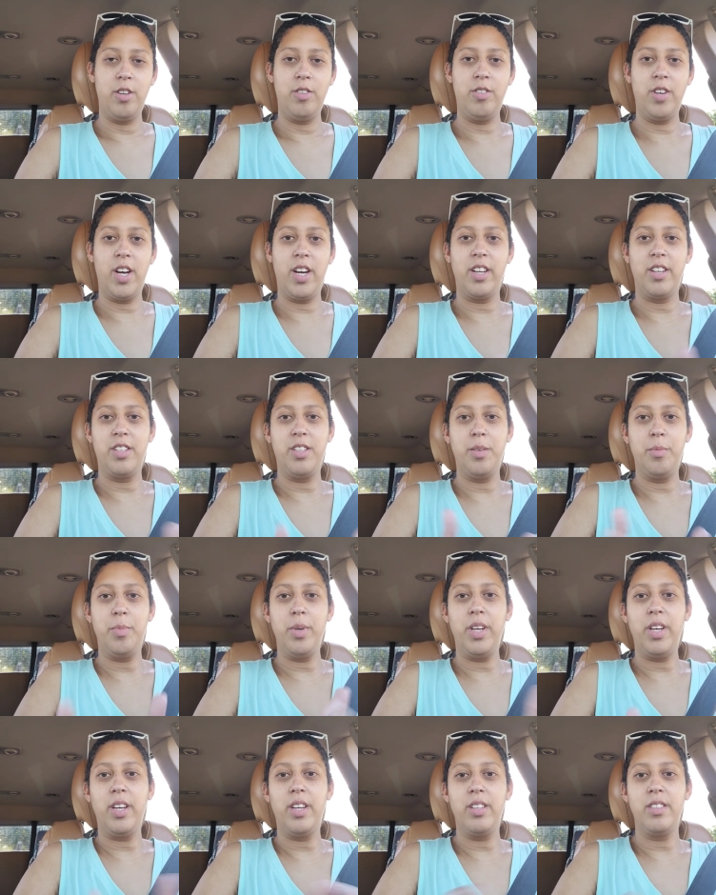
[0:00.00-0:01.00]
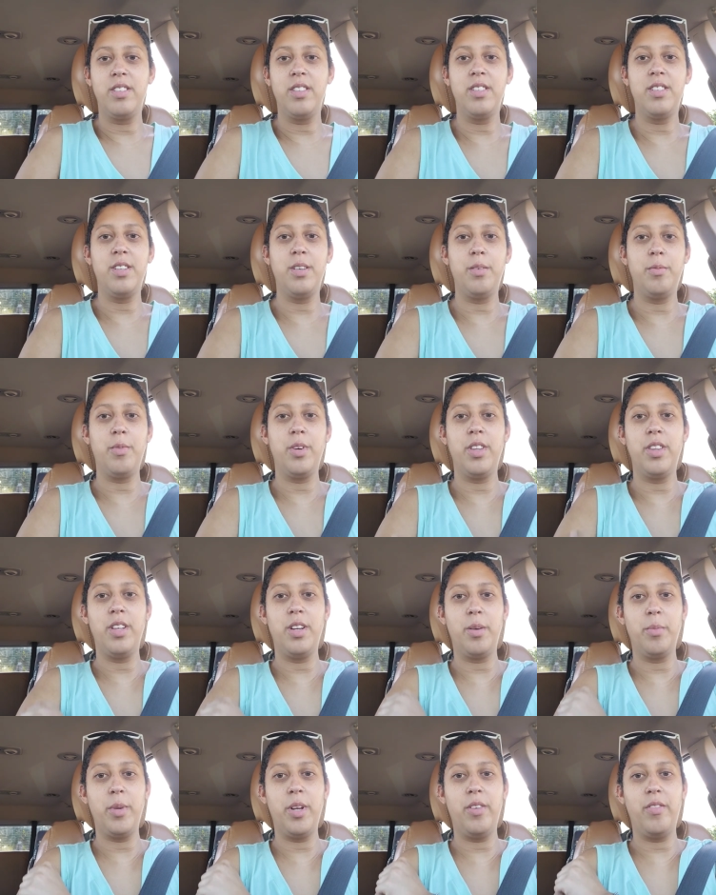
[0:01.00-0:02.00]
trying to be consistent with
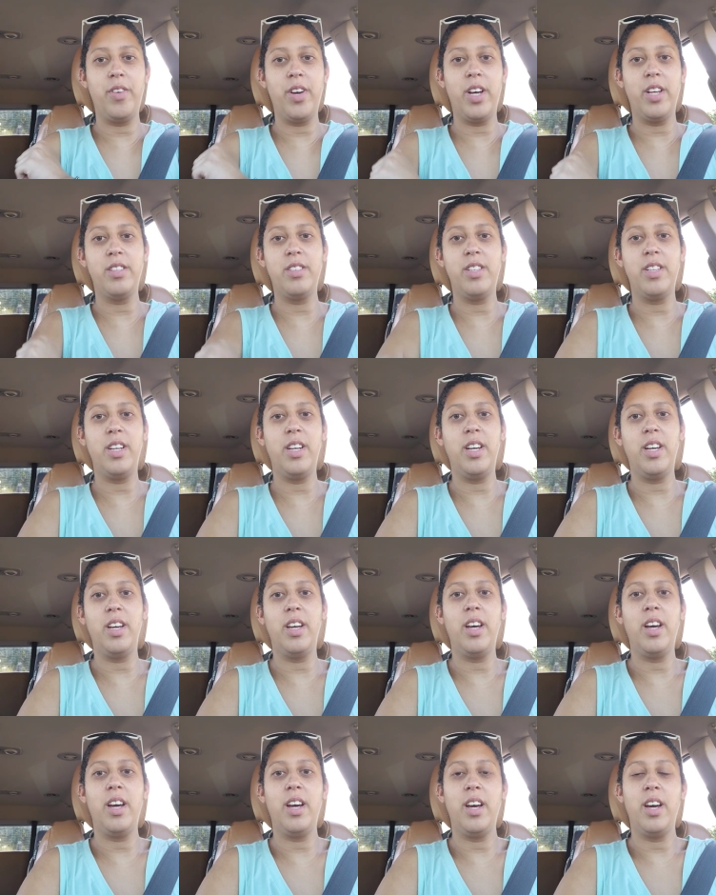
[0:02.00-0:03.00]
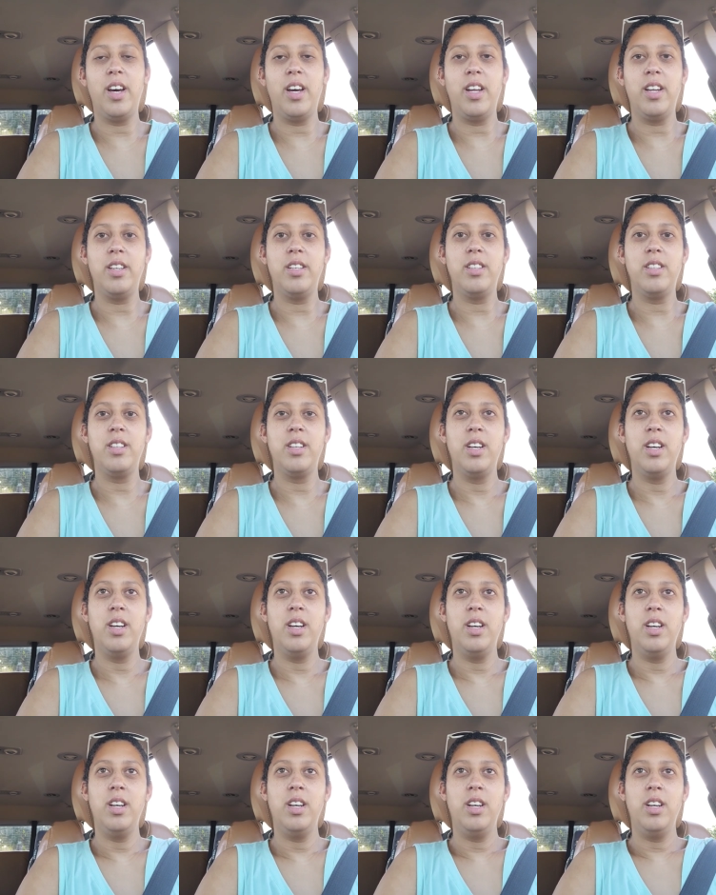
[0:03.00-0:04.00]
intermittent fasting and
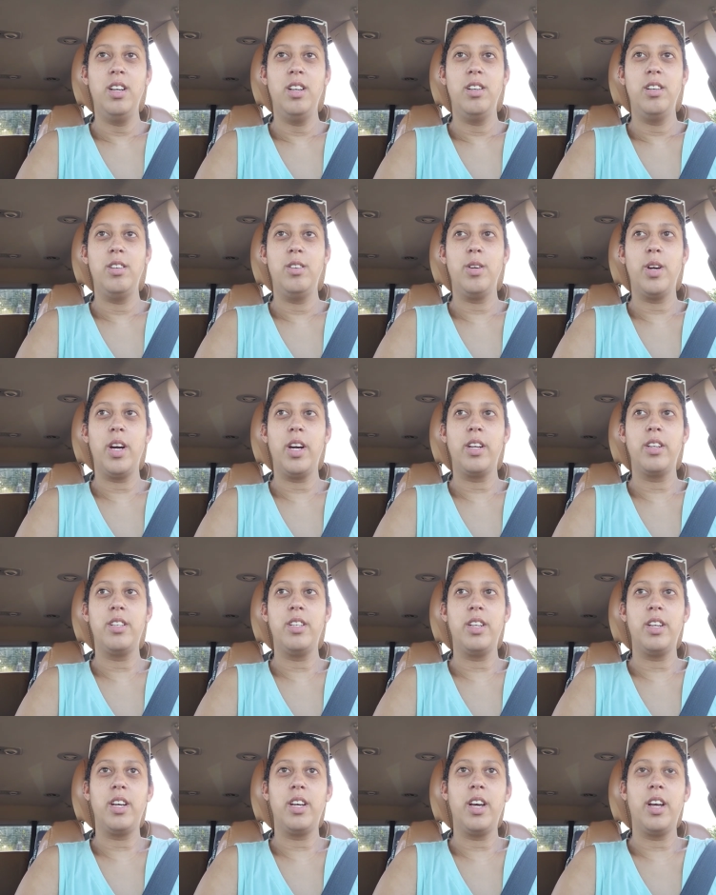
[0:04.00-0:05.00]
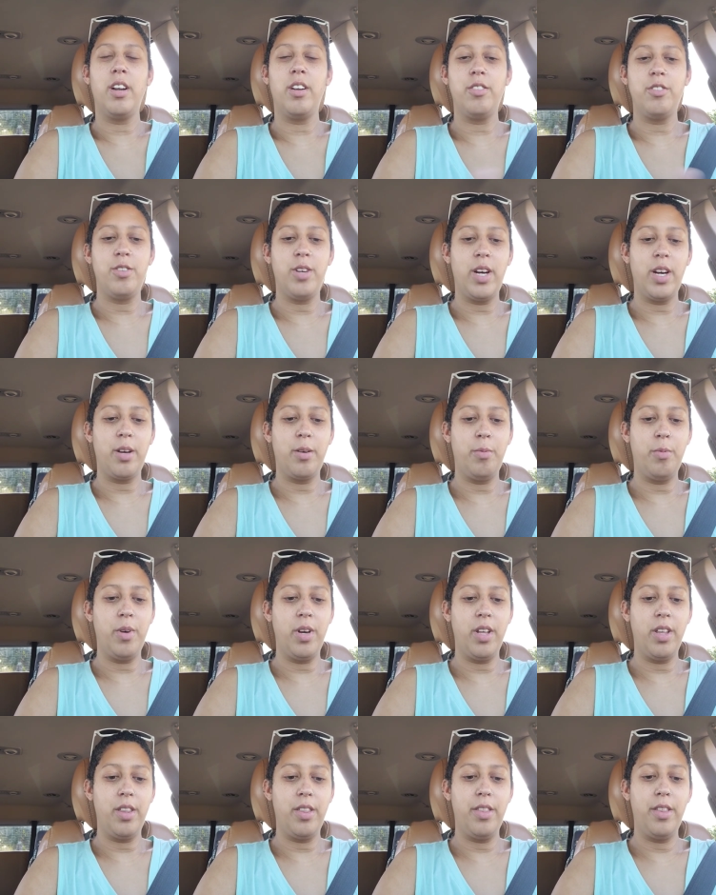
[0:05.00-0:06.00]
trying to get on track
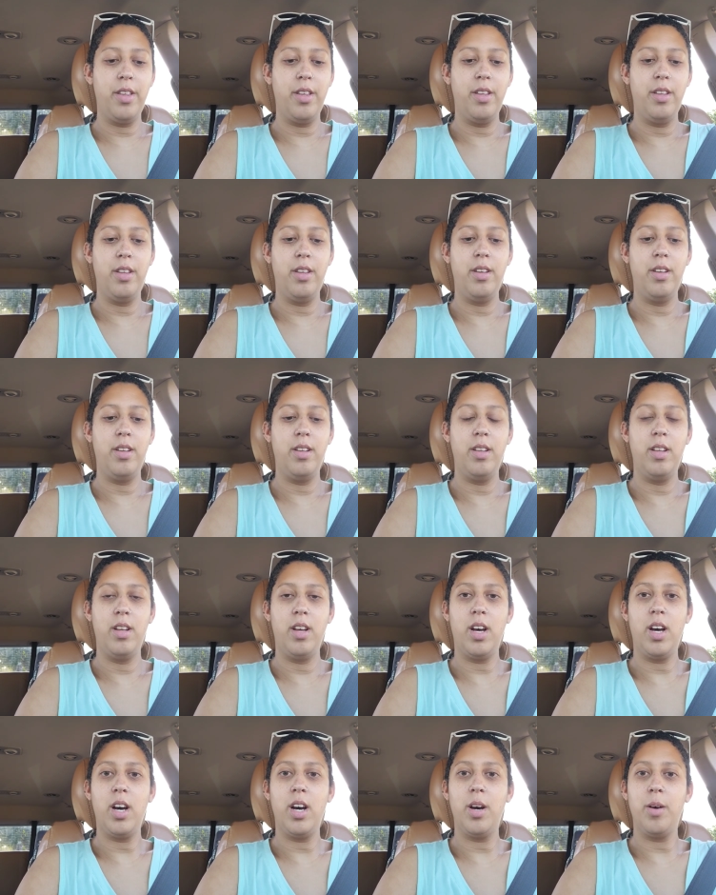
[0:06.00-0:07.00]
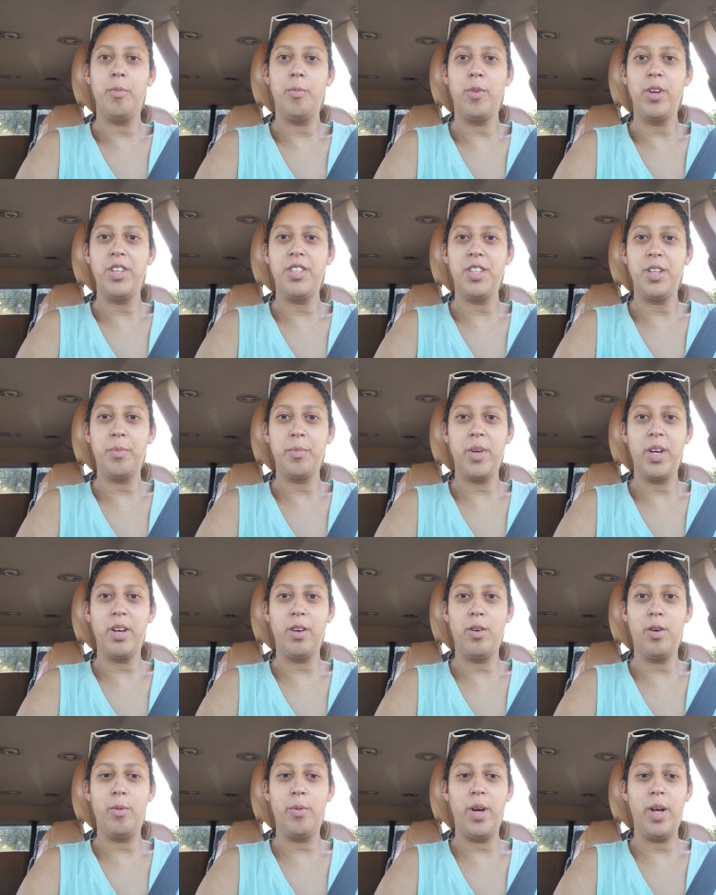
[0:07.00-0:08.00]
with um, reaching my
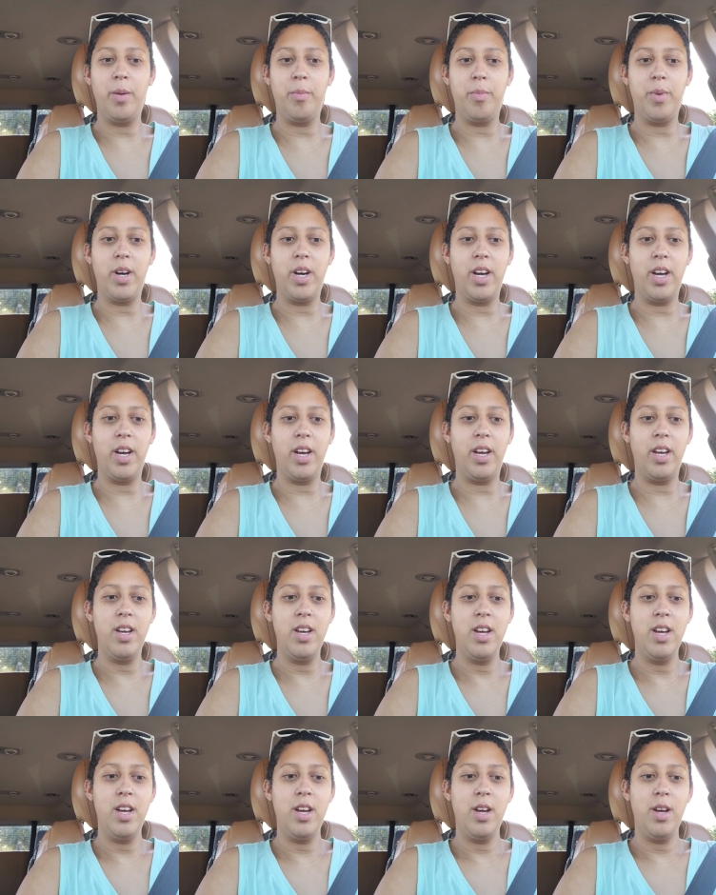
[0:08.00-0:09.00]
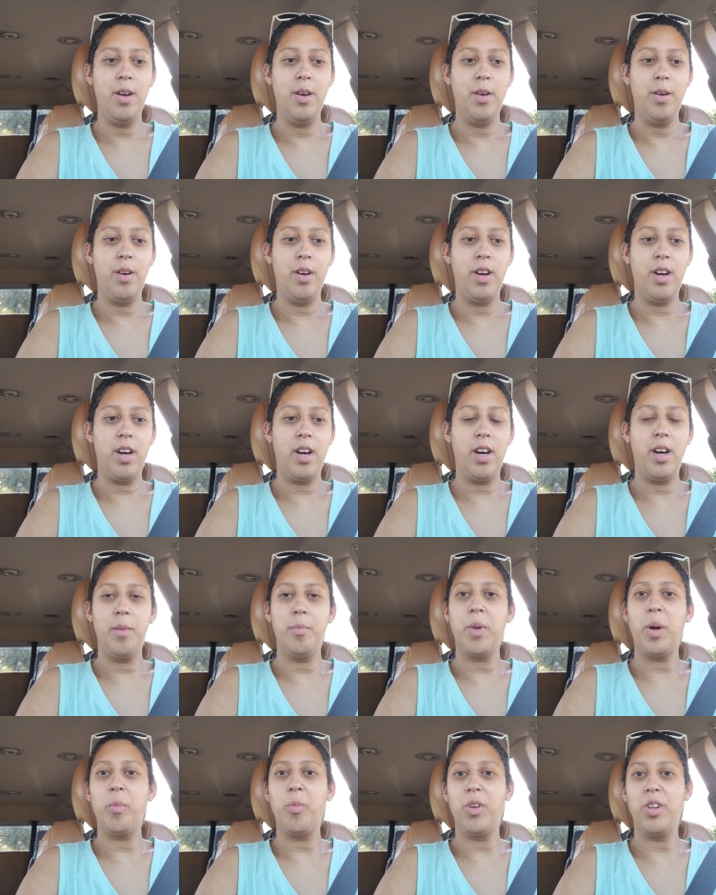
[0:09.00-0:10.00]
goal weight by uh,
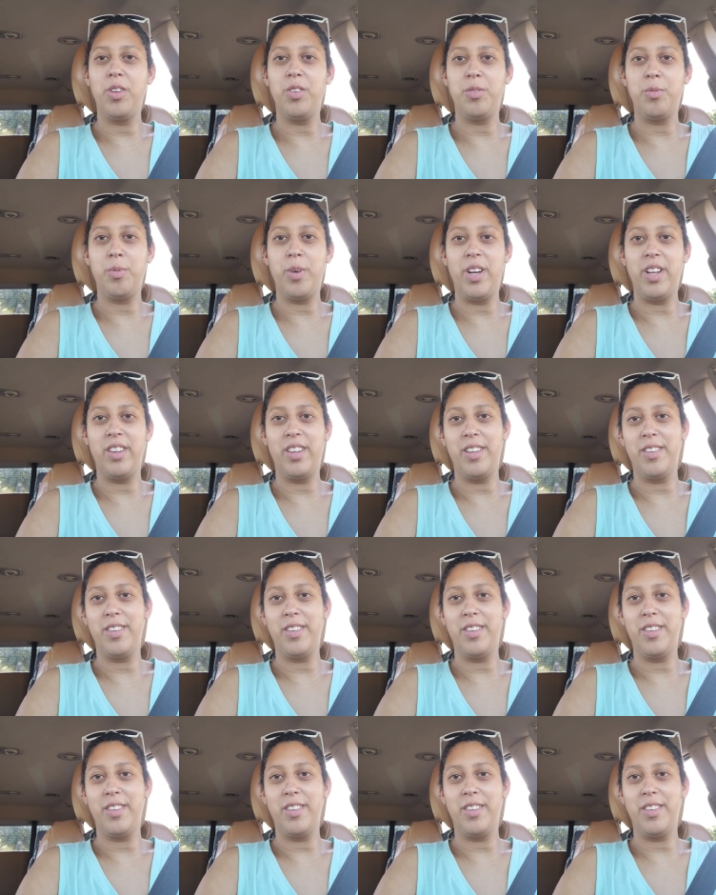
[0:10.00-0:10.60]
my brother's wedding.